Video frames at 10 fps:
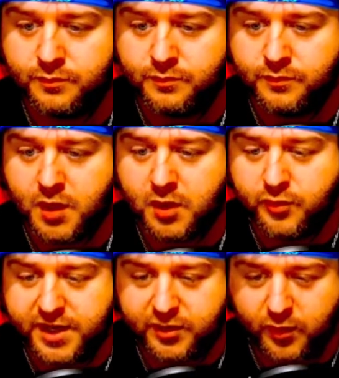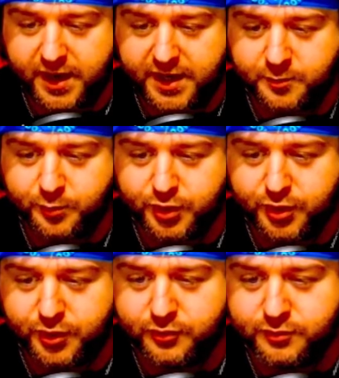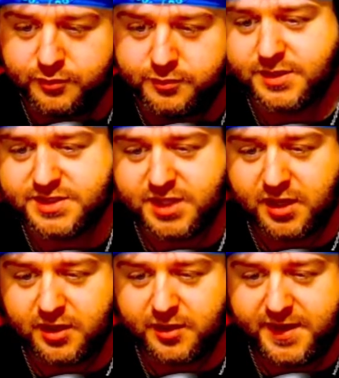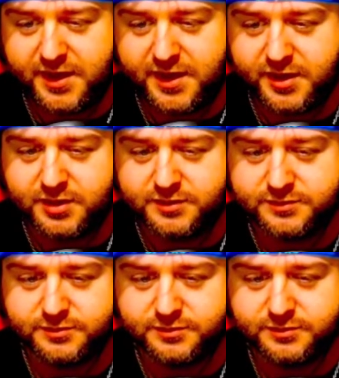A red, white, and blue. It's all American.